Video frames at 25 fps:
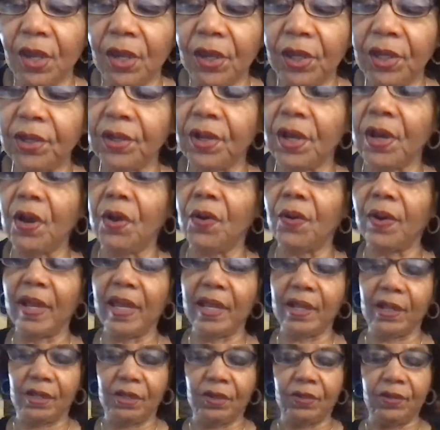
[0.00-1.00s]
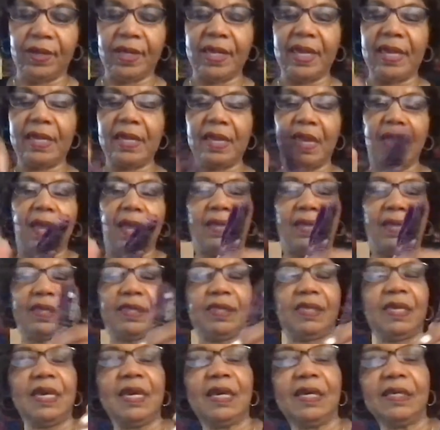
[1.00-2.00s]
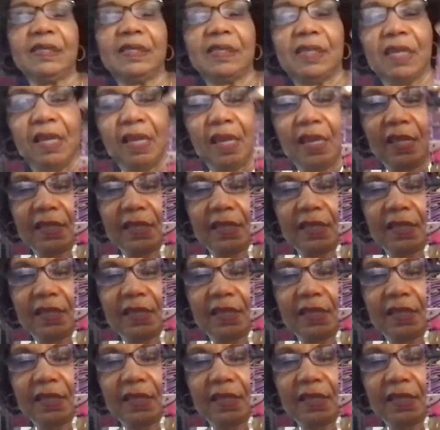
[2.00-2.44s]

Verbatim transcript: you know, including this.